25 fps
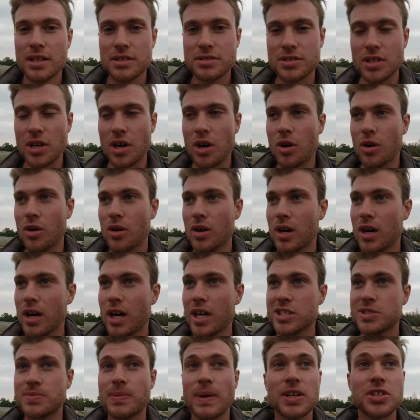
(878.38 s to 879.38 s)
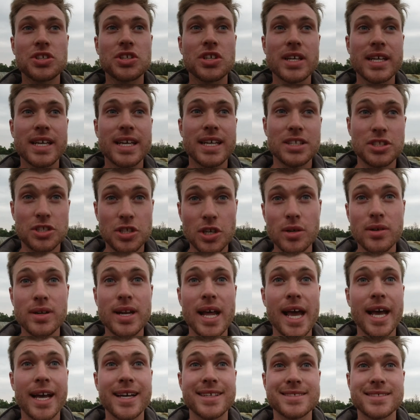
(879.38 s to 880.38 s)
So, especially in two
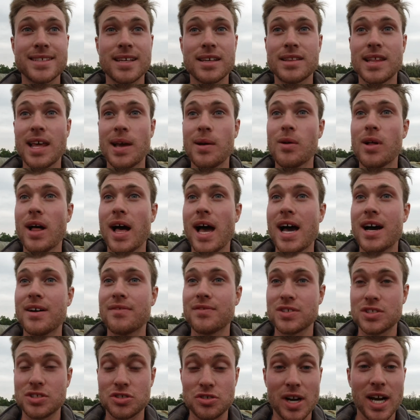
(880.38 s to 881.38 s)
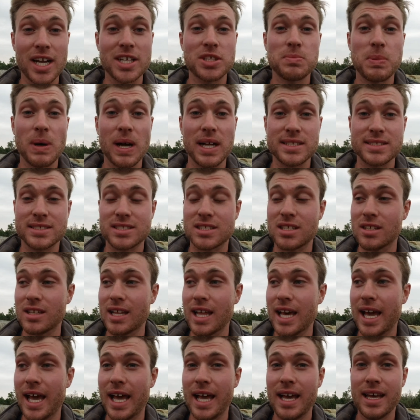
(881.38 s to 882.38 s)
days, they will have dry spots to
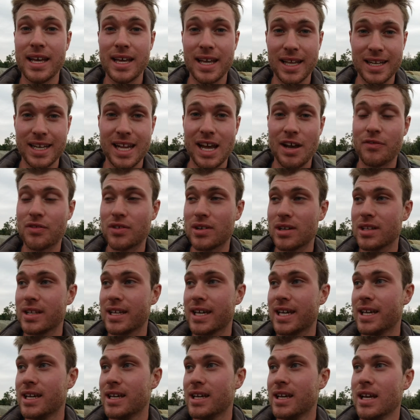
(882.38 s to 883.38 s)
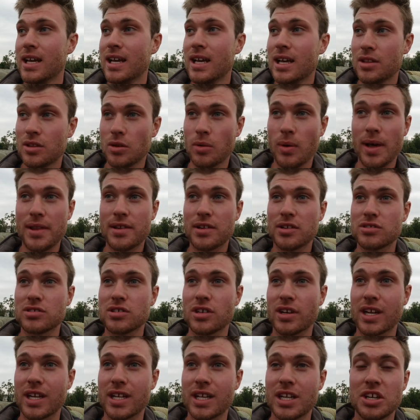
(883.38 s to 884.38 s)
lay indefinitely. The weather's
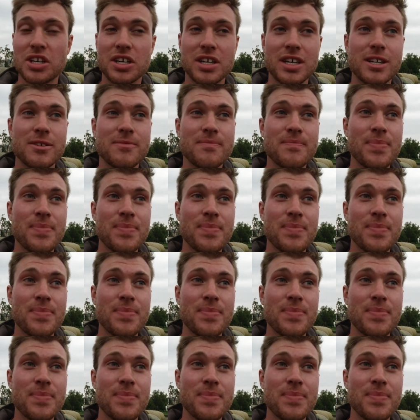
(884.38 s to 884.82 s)
looking good.